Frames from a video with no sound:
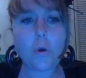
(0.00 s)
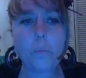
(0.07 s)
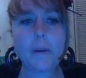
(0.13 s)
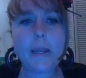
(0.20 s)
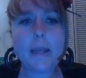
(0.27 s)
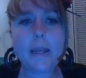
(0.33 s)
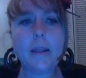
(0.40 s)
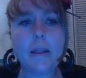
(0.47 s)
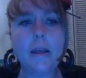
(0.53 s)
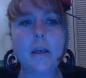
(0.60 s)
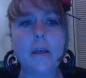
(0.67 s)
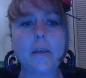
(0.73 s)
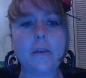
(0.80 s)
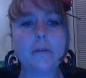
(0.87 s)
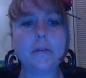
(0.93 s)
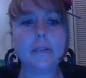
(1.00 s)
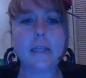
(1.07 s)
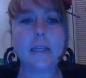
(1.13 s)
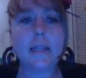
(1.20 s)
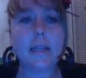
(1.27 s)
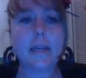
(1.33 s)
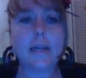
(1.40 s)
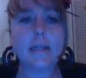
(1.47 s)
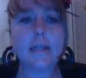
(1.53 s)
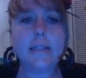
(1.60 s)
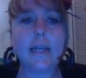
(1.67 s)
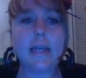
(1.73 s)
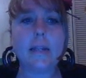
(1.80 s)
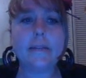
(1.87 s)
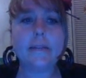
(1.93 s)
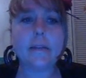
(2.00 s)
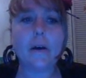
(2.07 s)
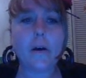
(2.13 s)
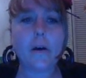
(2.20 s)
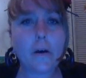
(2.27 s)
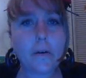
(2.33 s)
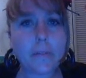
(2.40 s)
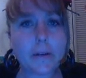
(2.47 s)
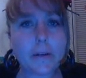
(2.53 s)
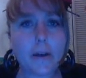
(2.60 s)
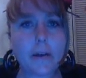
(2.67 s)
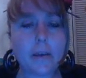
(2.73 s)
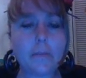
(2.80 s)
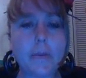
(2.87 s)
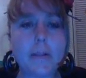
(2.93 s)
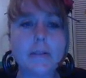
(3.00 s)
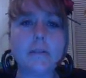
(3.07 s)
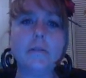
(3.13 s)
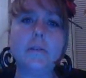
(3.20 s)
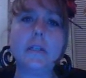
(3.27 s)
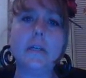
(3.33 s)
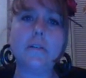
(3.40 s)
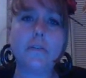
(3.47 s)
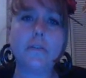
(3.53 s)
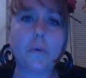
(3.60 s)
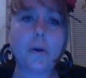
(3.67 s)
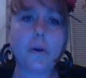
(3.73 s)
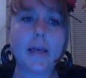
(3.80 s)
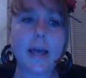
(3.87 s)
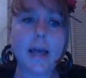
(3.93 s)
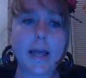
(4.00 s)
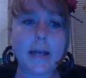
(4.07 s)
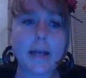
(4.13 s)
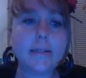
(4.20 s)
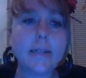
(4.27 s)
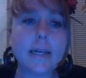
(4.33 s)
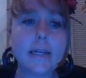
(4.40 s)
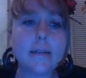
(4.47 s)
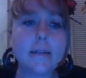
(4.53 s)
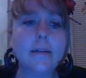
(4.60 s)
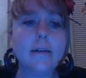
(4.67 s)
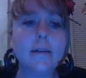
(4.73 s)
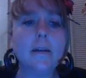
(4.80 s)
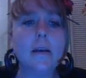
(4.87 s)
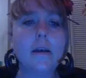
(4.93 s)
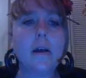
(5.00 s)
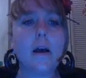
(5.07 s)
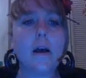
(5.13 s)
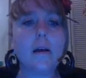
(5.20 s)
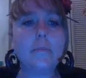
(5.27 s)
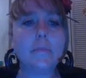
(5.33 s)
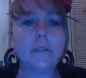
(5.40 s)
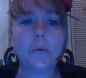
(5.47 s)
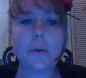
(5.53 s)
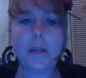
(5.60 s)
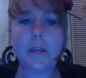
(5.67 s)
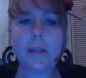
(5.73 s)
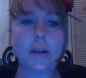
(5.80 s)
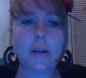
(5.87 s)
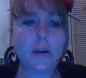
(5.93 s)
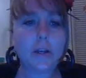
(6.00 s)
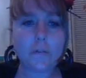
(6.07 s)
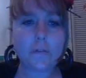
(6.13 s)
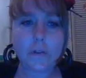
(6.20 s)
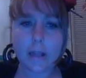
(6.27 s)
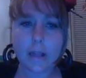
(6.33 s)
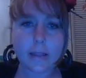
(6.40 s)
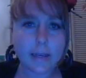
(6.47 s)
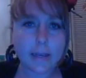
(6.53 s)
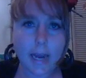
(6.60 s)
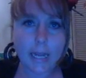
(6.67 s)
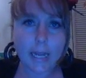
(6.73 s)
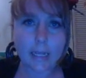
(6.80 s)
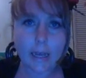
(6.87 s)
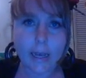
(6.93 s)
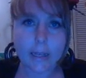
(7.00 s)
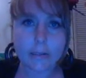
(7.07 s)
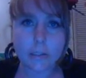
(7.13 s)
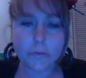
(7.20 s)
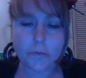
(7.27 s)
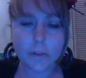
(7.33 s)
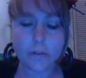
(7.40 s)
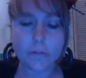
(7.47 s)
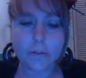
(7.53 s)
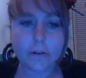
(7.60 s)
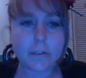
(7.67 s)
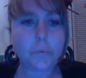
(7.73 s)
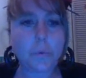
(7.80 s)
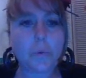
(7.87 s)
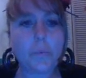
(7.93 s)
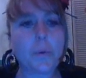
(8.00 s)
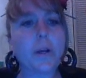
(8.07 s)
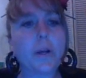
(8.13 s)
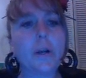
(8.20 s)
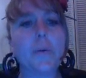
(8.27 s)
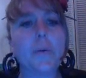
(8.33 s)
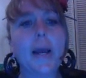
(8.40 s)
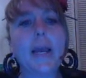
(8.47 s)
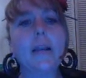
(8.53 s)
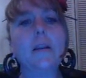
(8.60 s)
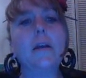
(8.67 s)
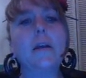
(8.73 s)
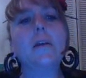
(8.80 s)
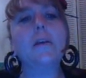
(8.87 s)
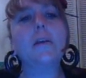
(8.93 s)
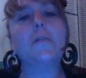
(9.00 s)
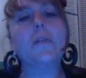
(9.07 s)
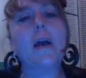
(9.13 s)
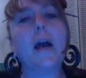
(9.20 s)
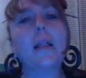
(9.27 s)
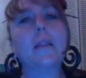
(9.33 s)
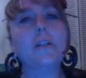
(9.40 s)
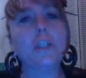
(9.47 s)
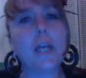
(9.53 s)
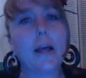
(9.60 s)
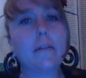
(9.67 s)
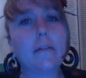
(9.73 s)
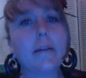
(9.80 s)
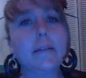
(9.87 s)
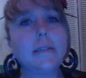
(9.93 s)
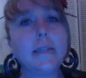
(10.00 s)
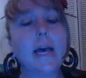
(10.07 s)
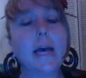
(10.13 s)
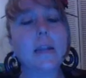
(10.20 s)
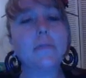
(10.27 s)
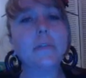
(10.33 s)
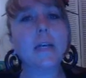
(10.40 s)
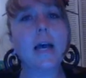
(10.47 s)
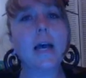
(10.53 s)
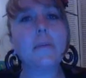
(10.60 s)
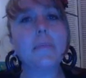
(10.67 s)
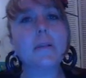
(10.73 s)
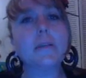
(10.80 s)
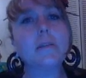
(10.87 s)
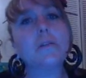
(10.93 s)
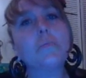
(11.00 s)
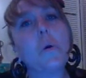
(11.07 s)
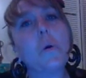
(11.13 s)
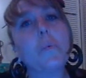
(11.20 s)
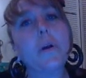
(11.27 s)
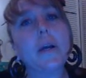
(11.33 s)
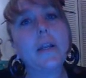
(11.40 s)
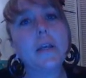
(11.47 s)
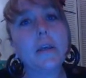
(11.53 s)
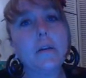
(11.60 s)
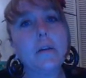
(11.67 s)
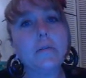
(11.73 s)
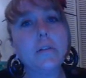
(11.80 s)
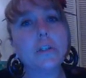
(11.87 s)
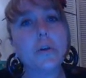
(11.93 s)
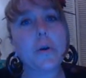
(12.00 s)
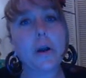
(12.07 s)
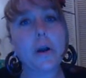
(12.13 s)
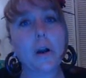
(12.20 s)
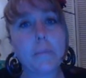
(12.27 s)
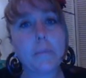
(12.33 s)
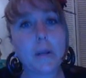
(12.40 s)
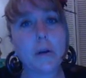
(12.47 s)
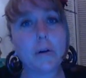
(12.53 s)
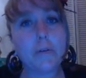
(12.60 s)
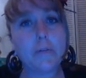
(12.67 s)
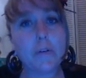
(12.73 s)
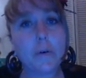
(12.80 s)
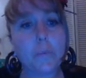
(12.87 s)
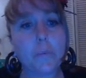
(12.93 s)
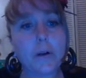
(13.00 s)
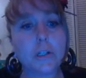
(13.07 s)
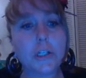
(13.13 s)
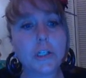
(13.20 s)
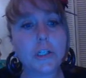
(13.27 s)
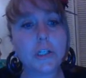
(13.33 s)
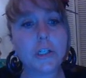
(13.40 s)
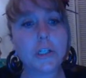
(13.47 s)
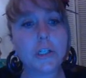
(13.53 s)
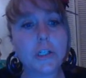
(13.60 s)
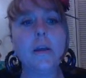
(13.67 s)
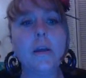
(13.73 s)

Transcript: open it, you'll see that it contains all the documents you need for that essay. So in here, you've got the guidelines for the first one we're going to write. You've got the checklist ahead of time. This is what we're going to use during our peer review workshop.